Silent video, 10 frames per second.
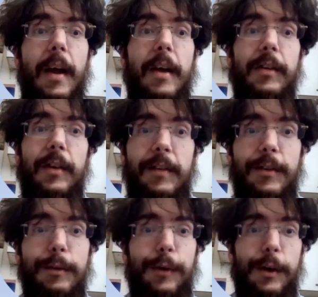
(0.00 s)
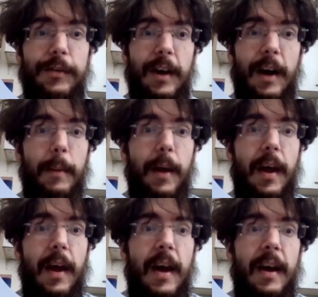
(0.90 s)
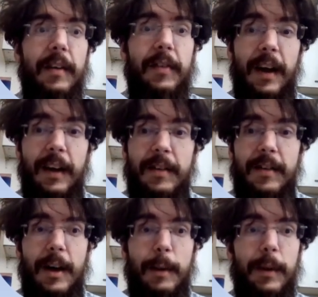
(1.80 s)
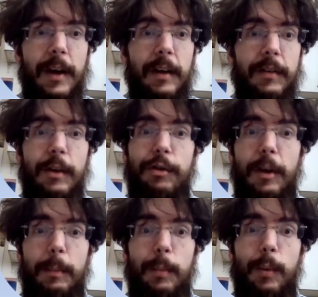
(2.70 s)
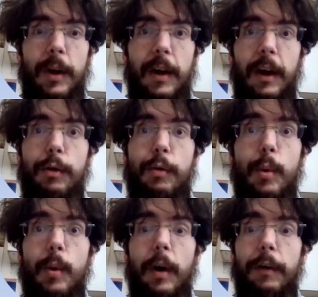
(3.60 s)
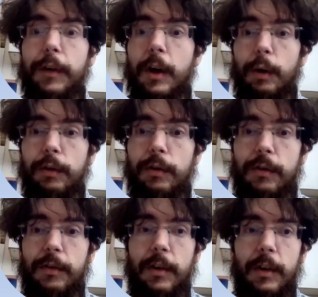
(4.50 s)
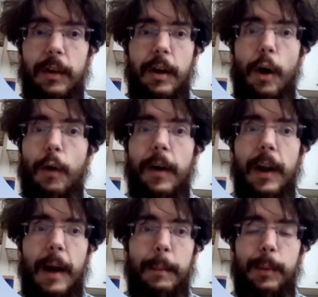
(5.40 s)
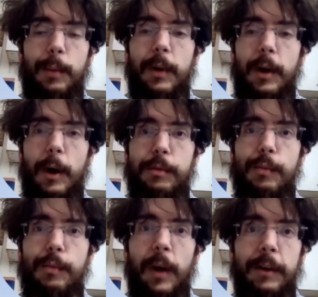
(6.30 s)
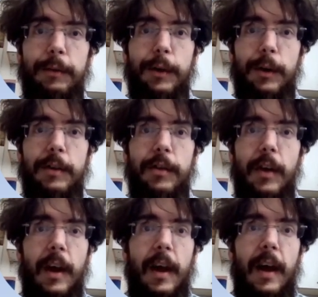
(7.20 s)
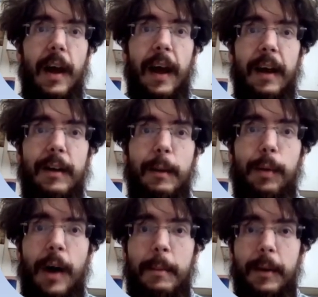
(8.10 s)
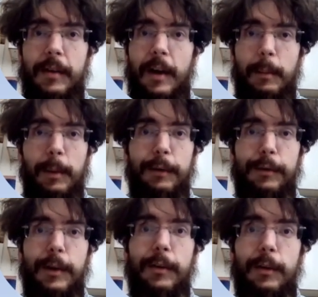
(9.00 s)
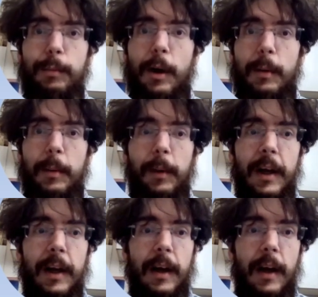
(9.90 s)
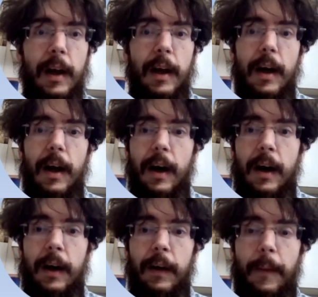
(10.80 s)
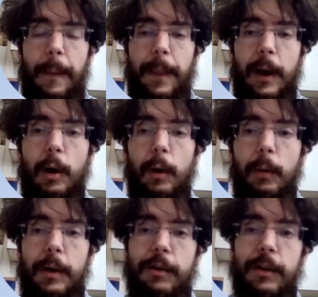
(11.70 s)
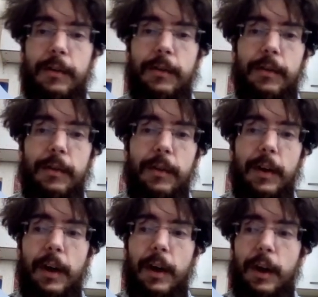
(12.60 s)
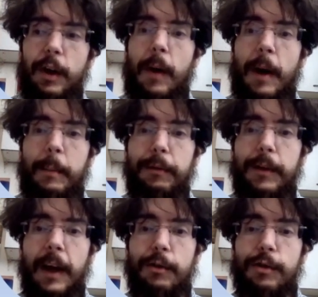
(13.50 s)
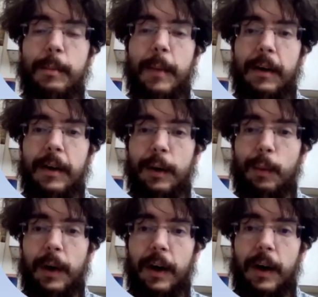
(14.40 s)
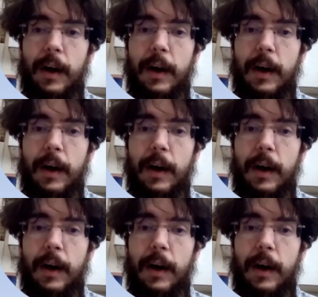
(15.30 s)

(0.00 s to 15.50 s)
So that's the first setup. The second setup is a ship with a crew of ghosts, overlap with option one, of course. And the prime example of this is probably Coleridge's The Rime of the Ancient Mariner, where